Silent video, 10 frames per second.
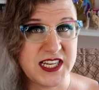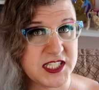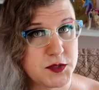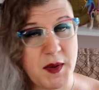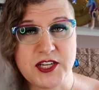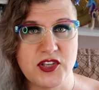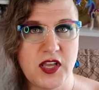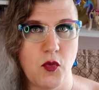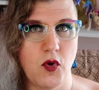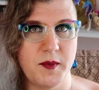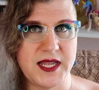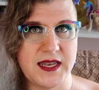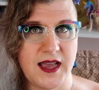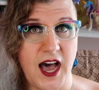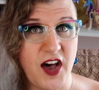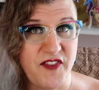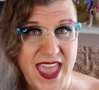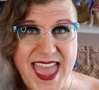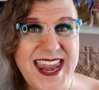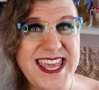especially a woman of
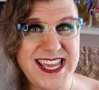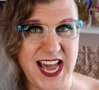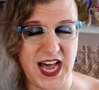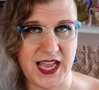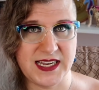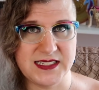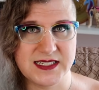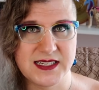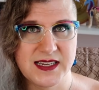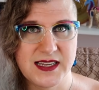any kind,